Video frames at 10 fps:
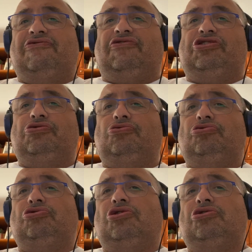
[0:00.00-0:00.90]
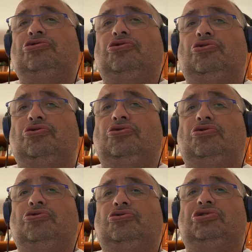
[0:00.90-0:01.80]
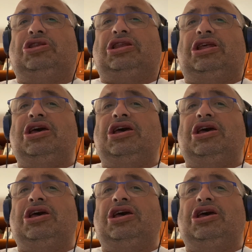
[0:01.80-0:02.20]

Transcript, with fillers: if you don't know